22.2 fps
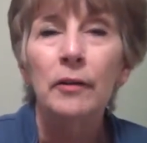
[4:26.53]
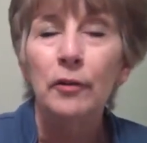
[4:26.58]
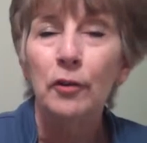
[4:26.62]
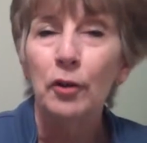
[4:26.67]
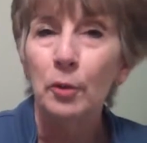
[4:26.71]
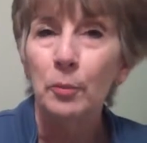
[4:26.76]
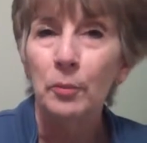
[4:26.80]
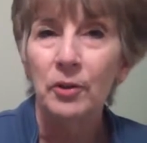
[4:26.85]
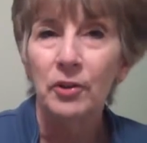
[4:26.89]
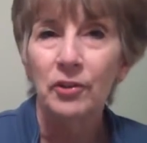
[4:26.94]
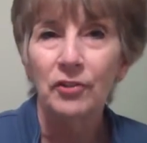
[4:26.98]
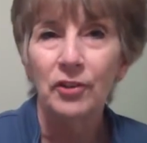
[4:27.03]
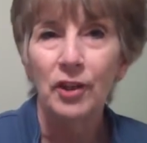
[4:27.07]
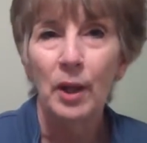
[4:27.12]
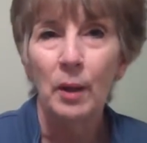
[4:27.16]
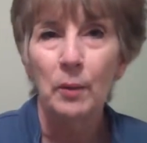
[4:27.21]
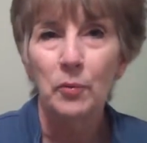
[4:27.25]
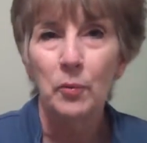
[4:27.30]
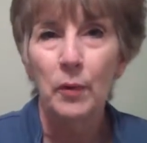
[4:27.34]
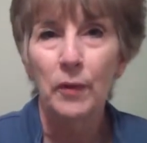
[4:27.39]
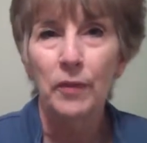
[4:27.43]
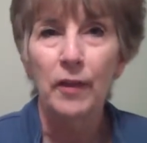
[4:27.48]
numerous
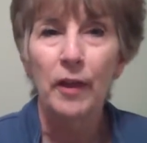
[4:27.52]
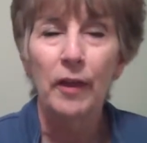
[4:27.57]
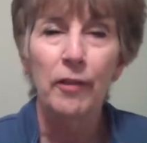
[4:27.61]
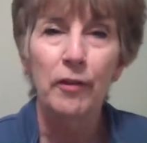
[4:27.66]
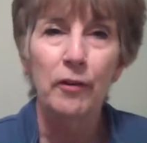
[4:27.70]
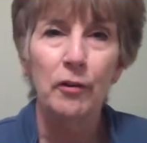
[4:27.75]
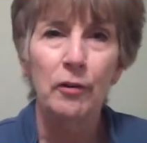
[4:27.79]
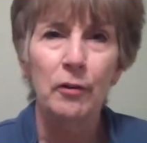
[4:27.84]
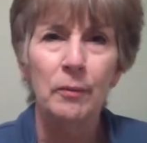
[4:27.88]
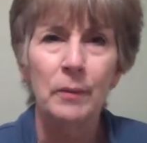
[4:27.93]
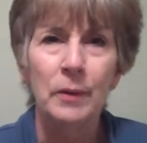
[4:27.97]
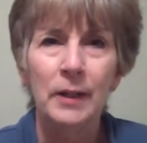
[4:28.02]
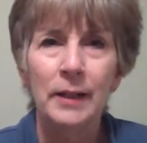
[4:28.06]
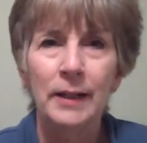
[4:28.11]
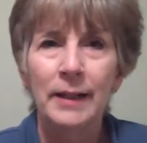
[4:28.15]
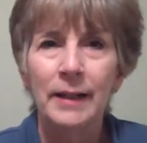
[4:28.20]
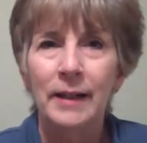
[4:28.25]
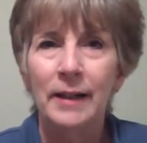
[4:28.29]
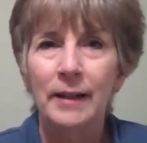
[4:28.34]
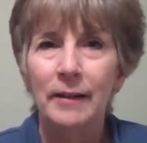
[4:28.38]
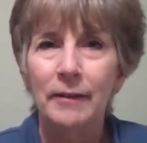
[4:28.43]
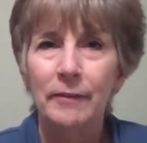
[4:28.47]
times with other
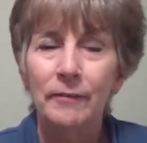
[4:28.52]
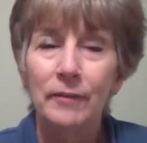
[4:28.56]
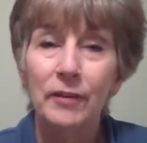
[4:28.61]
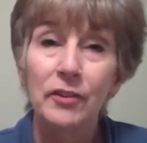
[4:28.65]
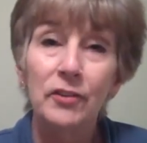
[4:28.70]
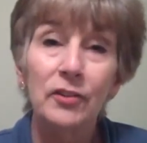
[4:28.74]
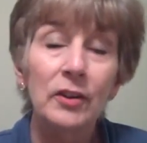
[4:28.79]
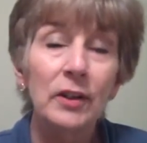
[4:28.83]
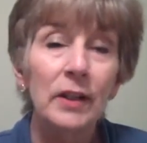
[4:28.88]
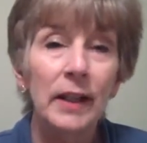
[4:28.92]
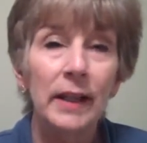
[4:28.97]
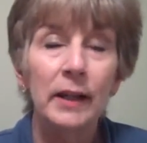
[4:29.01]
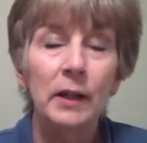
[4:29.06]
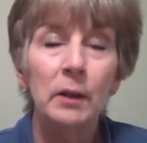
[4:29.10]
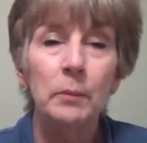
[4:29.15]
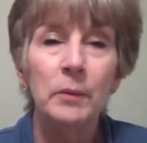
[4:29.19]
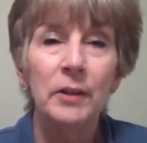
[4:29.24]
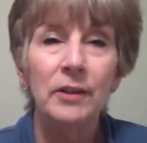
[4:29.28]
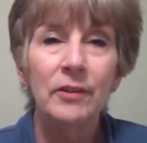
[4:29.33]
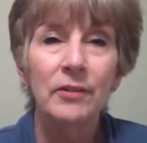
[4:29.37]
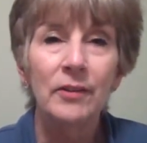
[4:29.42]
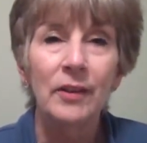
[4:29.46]
physical
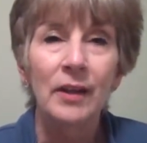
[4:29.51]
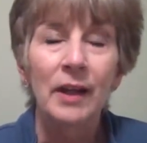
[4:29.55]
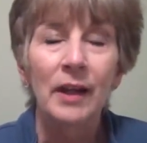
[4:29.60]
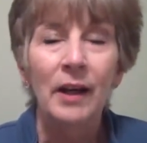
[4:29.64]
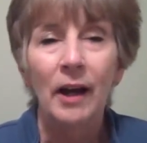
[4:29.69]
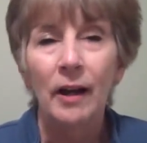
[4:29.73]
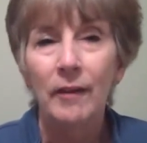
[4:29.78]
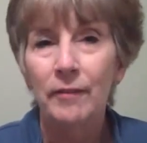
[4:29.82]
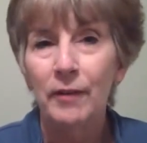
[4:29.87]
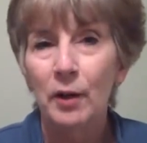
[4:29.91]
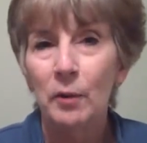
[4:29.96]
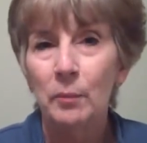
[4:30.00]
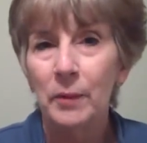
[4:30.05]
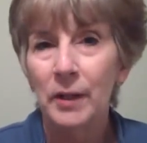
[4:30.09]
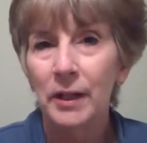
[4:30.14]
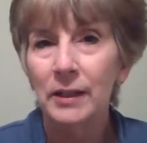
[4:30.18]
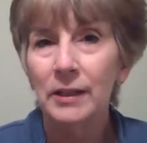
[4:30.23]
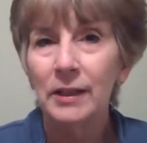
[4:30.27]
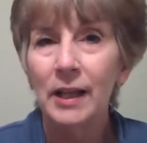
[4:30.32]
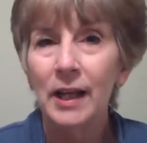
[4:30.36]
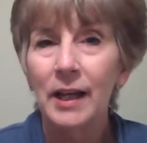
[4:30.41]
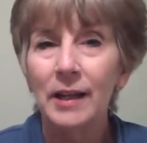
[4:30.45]
ailments. I've helped my
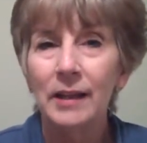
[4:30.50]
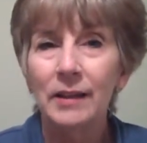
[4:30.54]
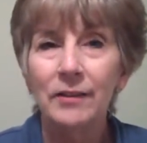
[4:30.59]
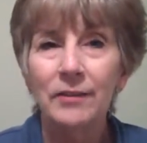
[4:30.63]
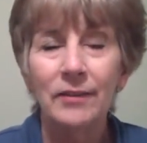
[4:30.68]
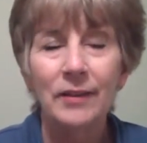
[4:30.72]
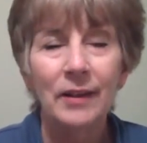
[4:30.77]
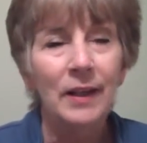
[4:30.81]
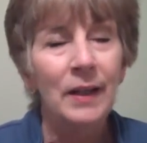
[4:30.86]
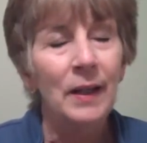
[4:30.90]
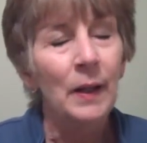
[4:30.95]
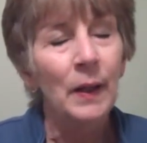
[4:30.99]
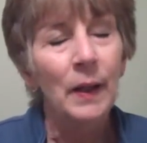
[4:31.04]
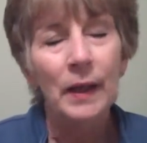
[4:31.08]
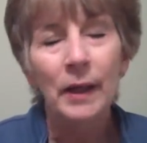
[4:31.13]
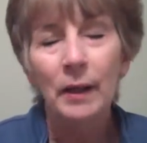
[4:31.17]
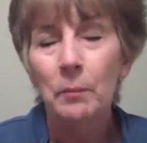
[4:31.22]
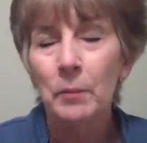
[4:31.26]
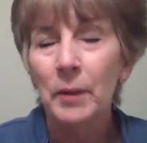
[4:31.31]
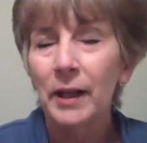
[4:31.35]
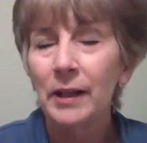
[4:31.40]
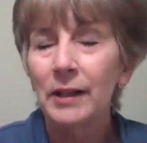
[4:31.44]
clients,
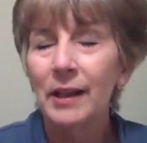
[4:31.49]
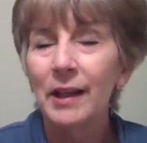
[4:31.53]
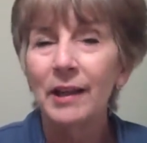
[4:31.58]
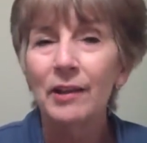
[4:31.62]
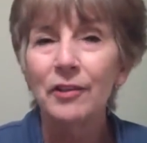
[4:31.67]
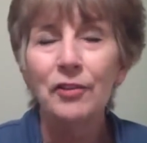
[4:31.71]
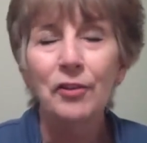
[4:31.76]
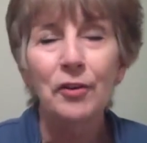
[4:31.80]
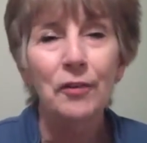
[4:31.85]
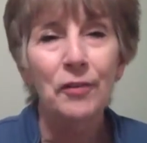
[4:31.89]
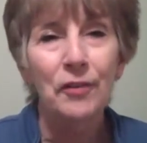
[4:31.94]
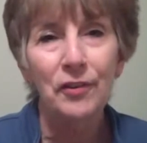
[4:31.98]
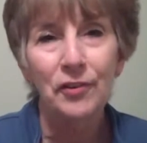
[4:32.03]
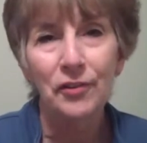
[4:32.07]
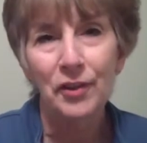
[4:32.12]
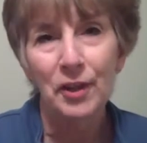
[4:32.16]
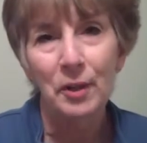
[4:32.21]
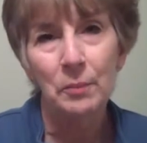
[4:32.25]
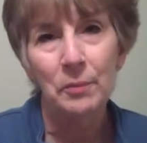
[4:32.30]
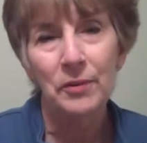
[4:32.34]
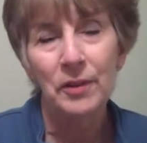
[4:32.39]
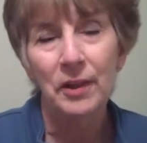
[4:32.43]
and my clients hear the
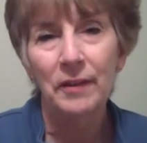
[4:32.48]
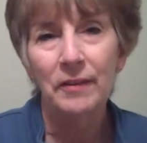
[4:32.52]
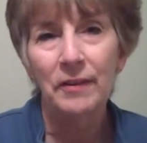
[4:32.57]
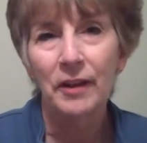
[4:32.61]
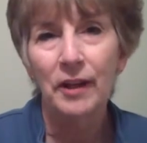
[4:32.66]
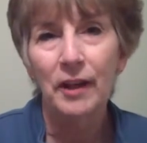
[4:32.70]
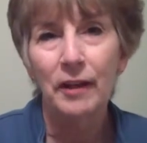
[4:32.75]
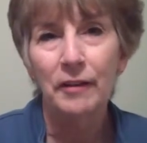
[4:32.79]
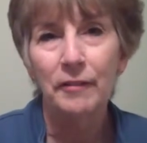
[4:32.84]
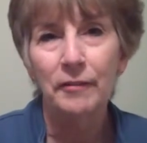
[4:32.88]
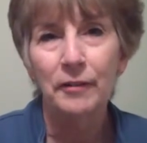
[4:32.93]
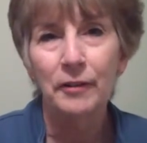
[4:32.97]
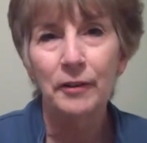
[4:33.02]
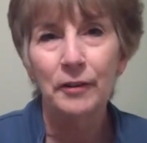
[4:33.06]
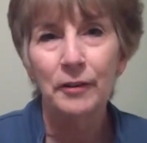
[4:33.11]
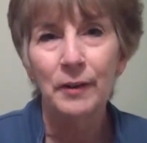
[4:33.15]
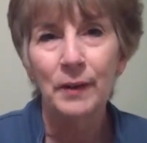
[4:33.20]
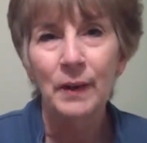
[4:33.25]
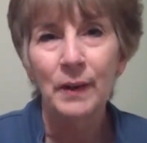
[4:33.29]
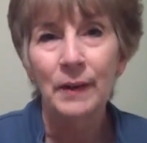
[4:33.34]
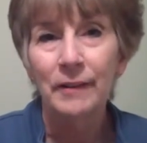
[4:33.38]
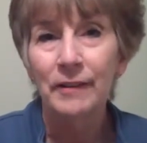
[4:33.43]
same thing that I've heard.
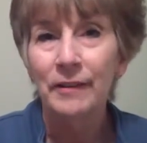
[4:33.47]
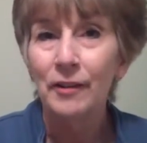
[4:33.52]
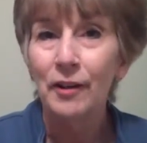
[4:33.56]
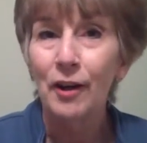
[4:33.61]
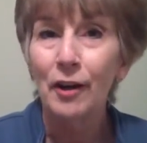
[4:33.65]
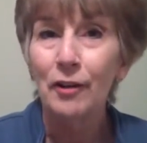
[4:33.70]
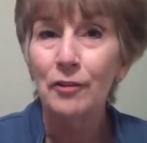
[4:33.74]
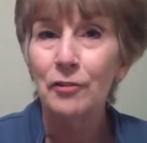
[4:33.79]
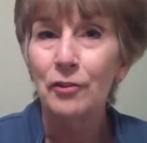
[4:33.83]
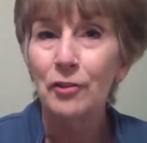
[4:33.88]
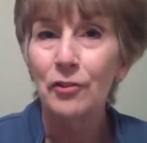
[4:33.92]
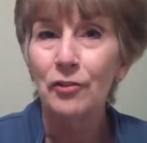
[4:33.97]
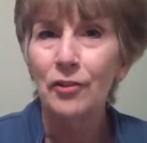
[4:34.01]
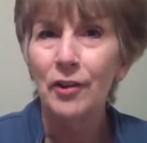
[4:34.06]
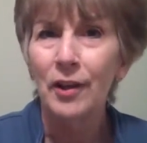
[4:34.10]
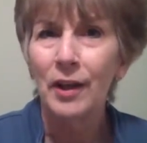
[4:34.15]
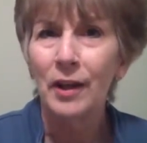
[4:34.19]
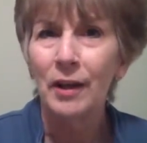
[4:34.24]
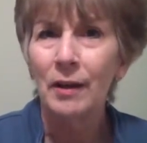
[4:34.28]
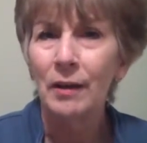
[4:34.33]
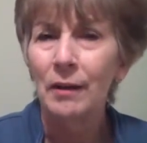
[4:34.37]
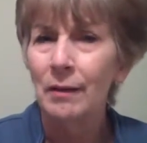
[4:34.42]
The doctors
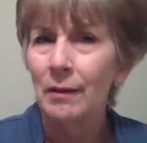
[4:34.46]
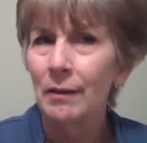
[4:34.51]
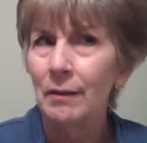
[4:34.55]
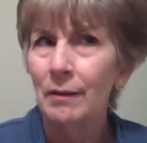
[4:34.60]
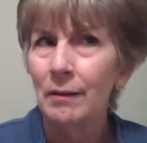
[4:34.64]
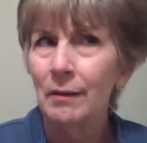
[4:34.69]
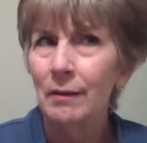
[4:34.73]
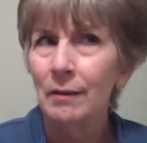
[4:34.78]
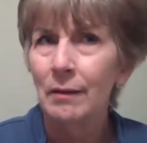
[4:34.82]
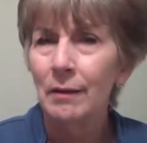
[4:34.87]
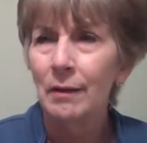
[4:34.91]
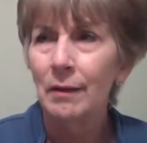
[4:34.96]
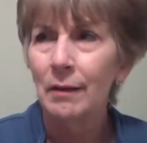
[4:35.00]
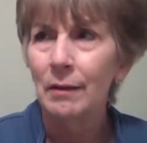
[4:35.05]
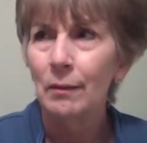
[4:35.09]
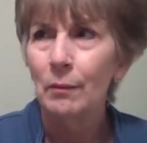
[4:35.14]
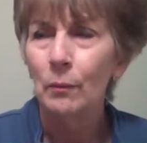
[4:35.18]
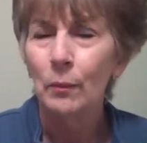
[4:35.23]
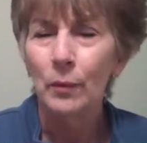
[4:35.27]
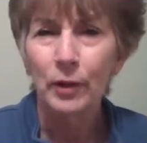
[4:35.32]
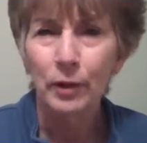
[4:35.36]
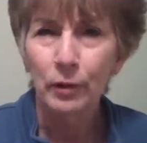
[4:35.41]
say,
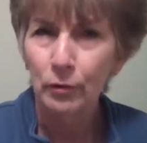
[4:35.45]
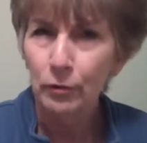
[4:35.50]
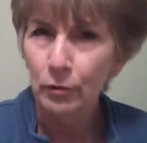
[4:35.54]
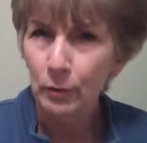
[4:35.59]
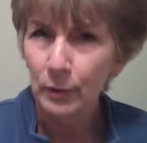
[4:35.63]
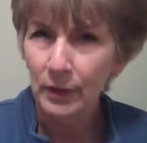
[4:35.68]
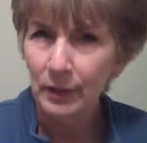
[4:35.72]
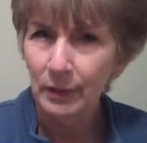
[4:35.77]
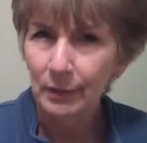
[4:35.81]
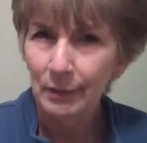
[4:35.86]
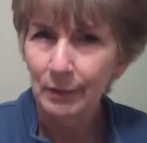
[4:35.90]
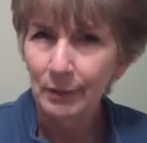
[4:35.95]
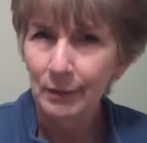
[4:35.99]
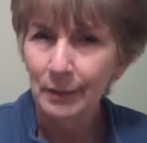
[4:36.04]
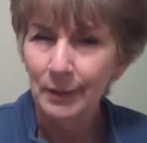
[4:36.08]
"What are you doing?"